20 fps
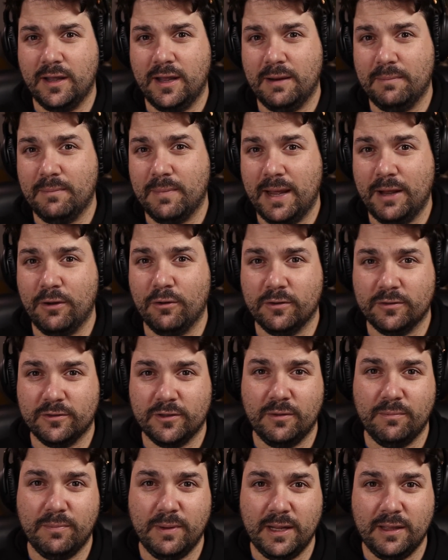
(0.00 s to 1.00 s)
It may
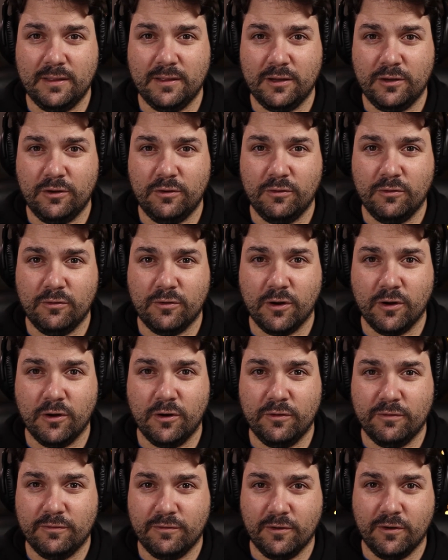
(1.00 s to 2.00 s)
also be that you
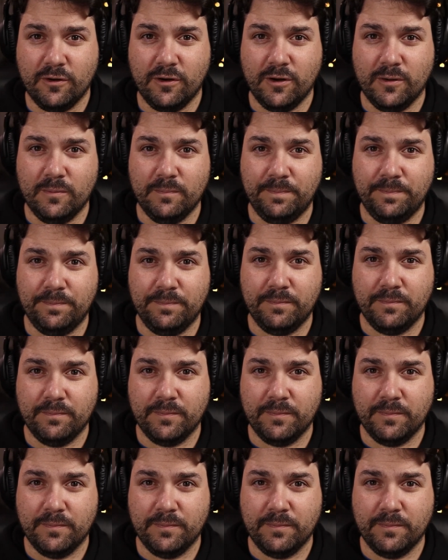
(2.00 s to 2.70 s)
go from